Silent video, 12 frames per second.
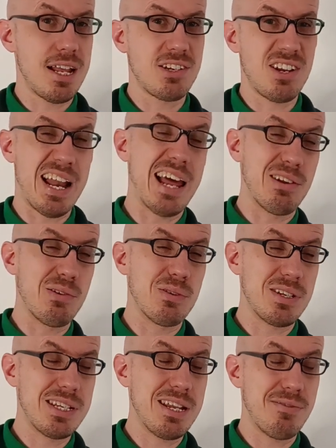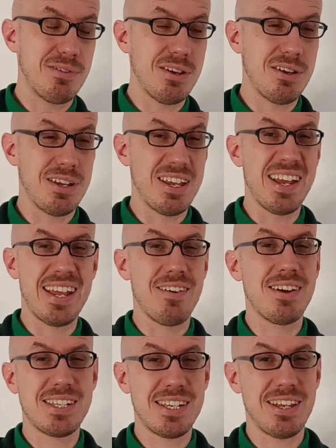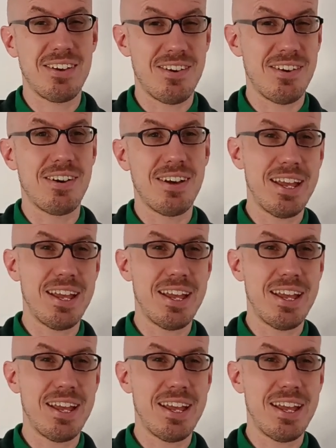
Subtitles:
That's your landlord certificate, your EICR,